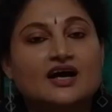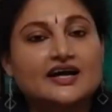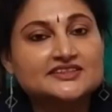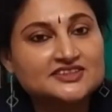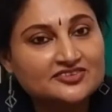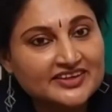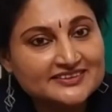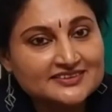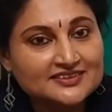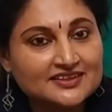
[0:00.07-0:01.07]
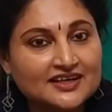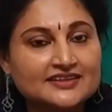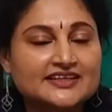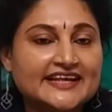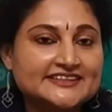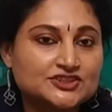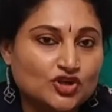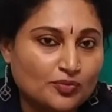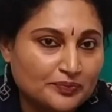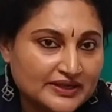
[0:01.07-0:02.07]
Hi children, the next
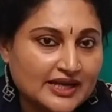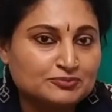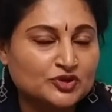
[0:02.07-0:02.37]
topic I am